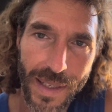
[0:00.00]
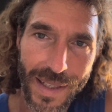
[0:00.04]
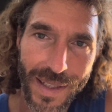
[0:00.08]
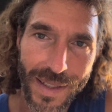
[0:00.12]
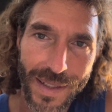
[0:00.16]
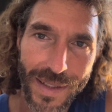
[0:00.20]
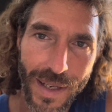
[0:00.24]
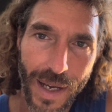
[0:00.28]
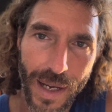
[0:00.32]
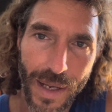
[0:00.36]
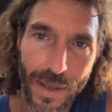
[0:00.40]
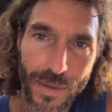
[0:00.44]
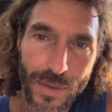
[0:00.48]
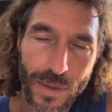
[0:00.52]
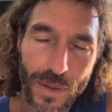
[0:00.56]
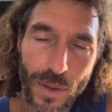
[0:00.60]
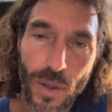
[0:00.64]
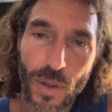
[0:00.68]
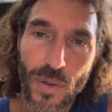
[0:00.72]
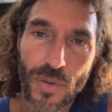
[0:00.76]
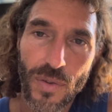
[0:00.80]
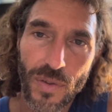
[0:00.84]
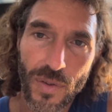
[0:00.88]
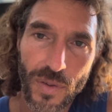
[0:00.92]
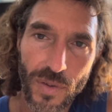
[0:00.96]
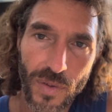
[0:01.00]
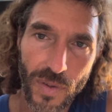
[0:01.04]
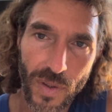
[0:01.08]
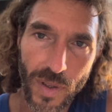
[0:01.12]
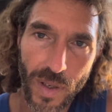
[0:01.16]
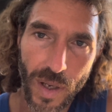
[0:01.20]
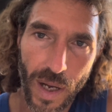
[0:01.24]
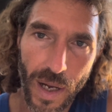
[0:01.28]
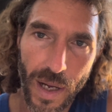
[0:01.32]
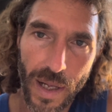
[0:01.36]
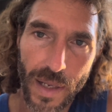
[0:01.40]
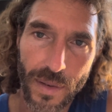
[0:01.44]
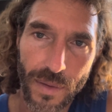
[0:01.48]
got closer to
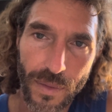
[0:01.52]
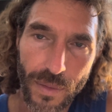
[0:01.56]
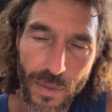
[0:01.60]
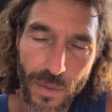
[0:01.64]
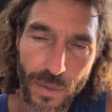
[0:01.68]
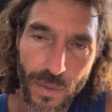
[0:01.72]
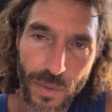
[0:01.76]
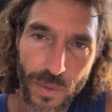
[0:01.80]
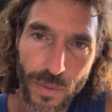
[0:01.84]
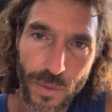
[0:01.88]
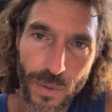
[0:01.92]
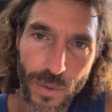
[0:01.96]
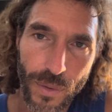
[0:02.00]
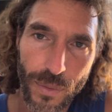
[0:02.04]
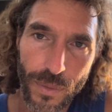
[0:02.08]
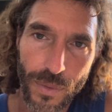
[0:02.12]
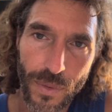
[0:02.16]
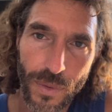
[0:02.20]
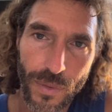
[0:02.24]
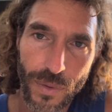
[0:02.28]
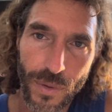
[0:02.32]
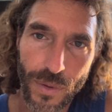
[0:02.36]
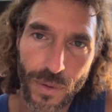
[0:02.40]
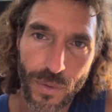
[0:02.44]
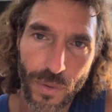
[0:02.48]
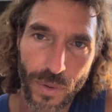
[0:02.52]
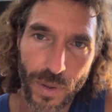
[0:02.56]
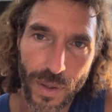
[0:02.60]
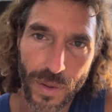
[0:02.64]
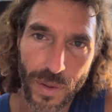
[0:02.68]
God through doing